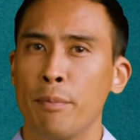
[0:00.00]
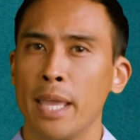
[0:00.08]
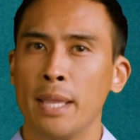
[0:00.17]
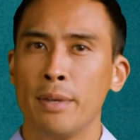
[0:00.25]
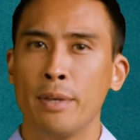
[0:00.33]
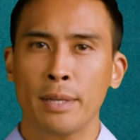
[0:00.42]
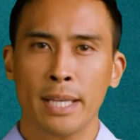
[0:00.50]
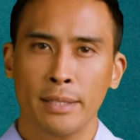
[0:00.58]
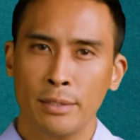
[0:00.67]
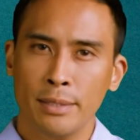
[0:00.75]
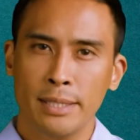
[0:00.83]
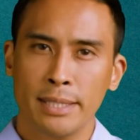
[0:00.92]
regularly
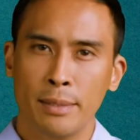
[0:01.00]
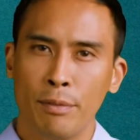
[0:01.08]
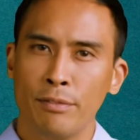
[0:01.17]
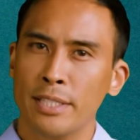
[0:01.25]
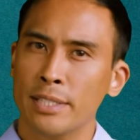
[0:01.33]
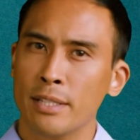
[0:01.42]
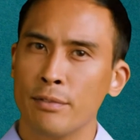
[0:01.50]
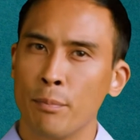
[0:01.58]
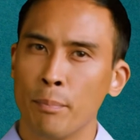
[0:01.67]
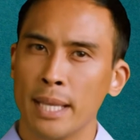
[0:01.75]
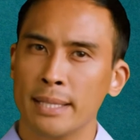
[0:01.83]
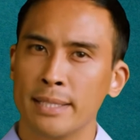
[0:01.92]
under the supervision of a
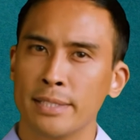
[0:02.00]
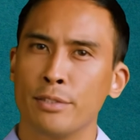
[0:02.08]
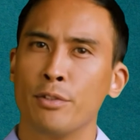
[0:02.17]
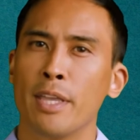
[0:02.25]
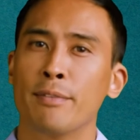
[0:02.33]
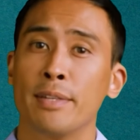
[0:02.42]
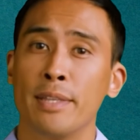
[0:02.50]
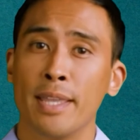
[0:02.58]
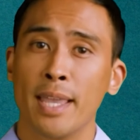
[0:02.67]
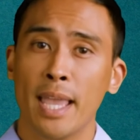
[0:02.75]
licensed driver,